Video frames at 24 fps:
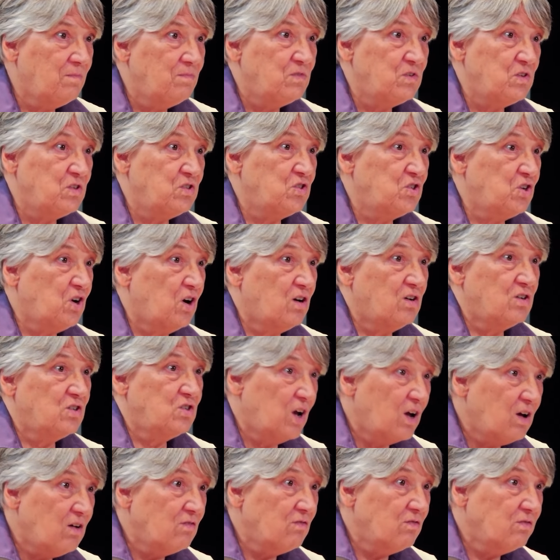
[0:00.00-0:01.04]
It's in charge
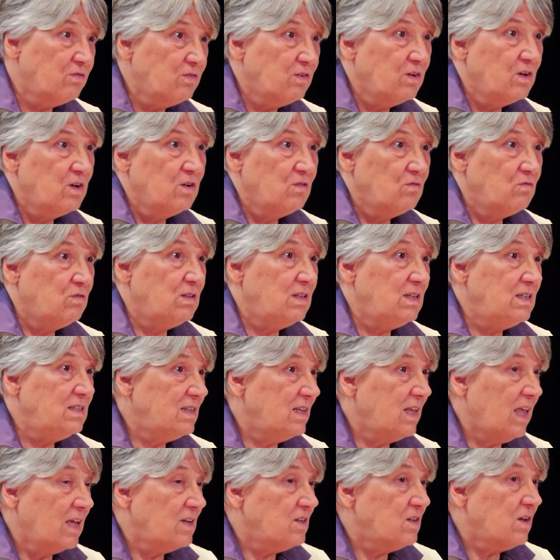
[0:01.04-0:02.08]
of
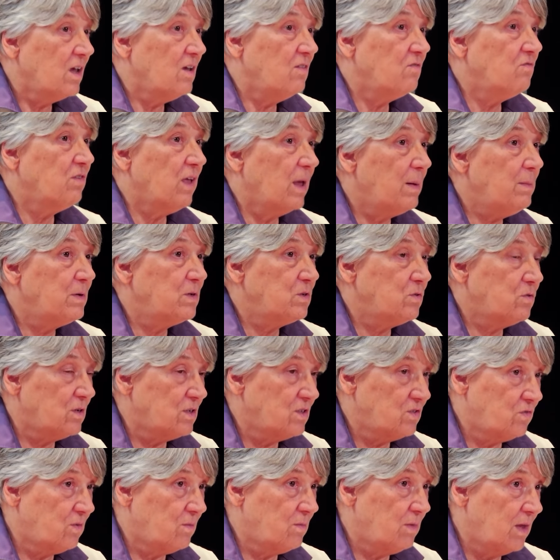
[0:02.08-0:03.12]
releasing
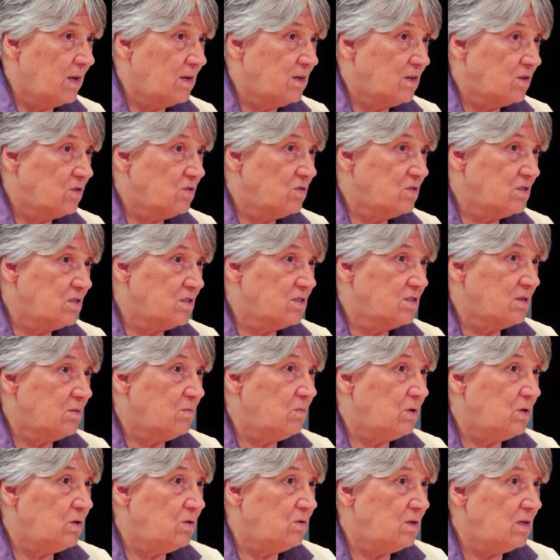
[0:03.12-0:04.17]
anti-inflammatories from the endocrine system
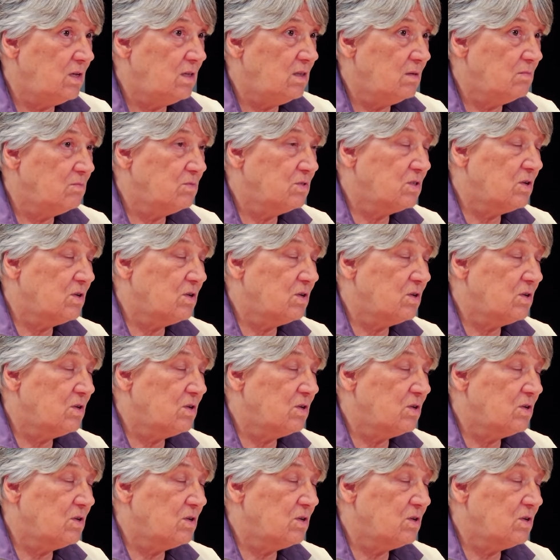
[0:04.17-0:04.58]
when you need them.